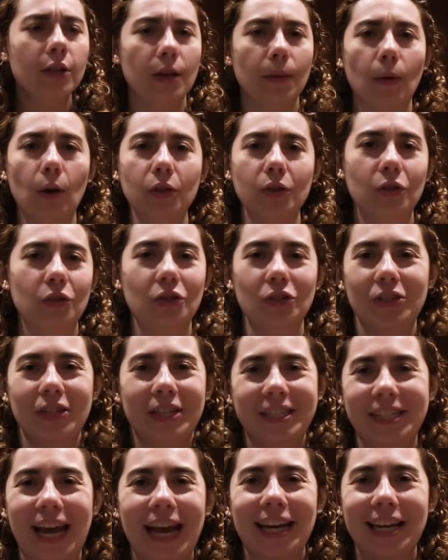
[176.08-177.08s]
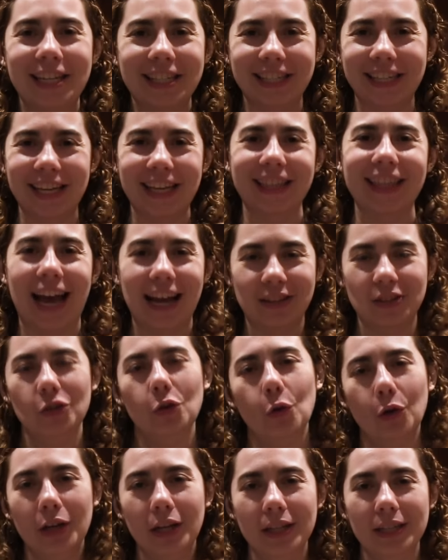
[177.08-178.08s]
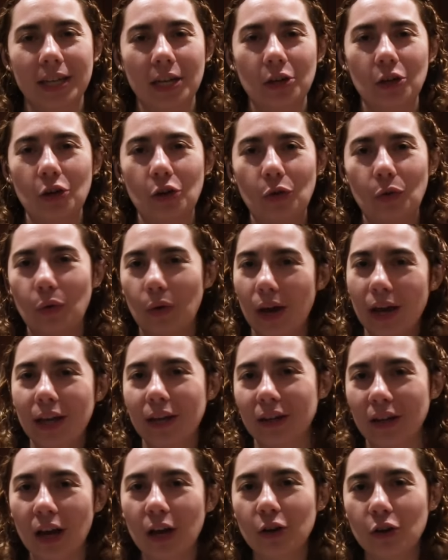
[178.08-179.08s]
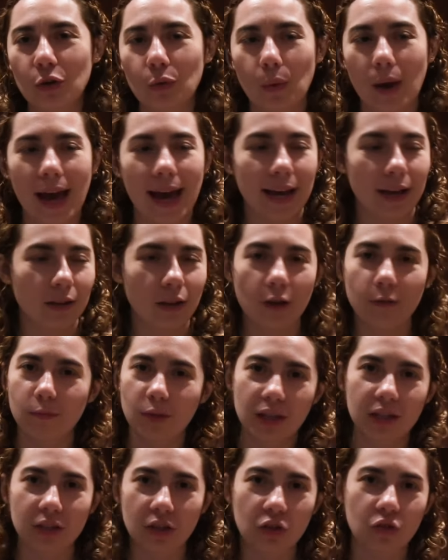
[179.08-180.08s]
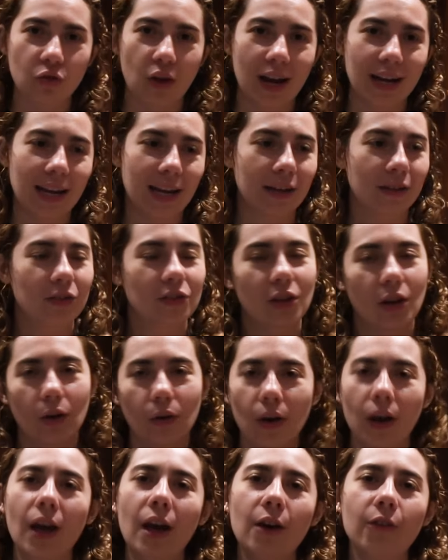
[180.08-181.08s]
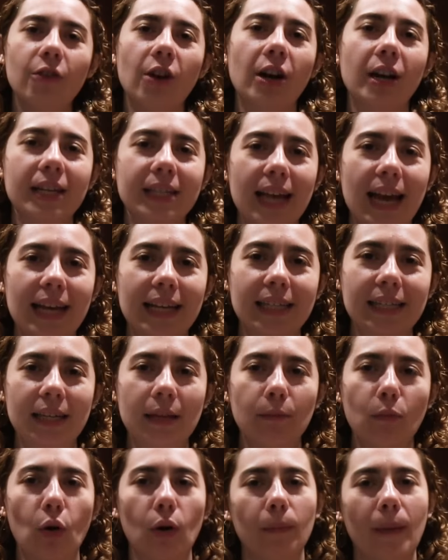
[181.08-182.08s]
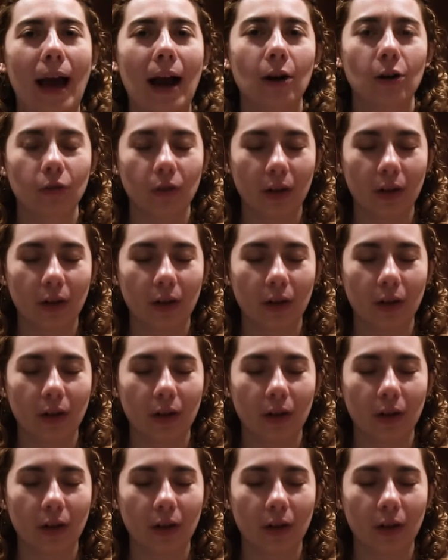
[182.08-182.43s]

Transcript: So I'm also just excited to see that story continue in a new way. I love Melissa's writing. So very excited to see more Power